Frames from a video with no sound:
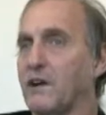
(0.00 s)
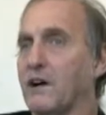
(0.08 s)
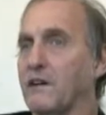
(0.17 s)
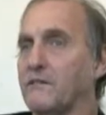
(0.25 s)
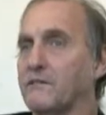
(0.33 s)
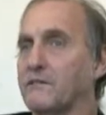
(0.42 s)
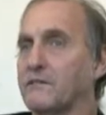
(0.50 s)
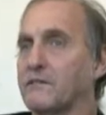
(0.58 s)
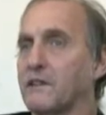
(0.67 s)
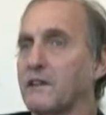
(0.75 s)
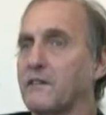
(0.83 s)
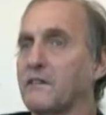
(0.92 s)
Well,
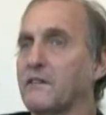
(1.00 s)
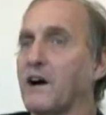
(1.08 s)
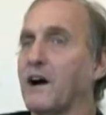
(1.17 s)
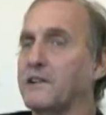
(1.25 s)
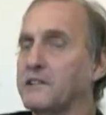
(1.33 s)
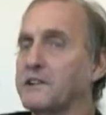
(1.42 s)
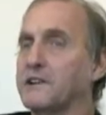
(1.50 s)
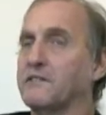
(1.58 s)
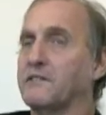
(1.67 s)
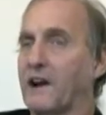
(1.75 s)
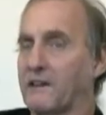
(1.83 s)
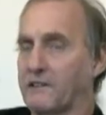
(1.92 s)
I used to live
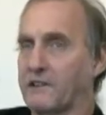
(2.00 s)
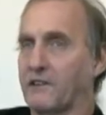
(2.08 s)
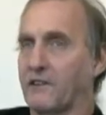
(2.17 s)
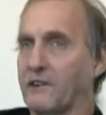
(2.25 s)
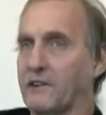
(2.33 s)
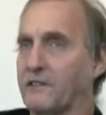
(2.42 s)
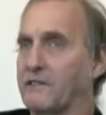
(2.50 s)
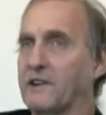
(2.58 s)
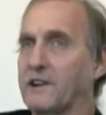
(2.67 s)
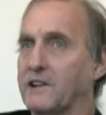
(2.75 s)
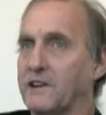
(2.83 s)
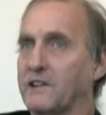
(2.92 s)
in preparatory for
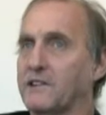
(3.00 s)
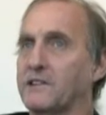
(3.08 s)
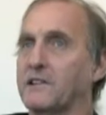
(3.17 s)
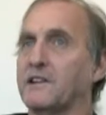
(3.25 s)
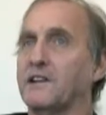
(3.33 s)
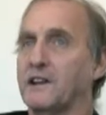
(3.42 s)
many years,